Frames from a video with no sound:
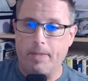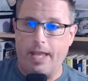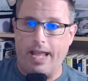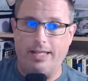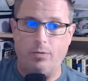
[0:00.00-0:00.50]

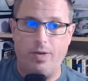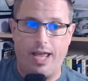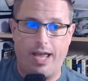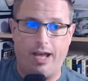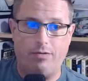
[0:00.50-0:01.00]
And then we
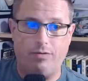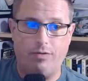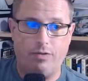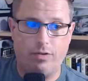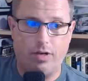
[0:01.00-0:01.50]
have
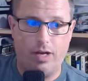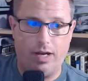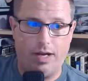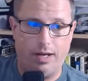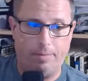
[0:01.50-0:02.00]

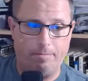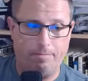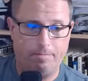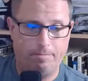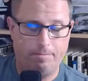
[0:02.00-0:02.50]
Bowman.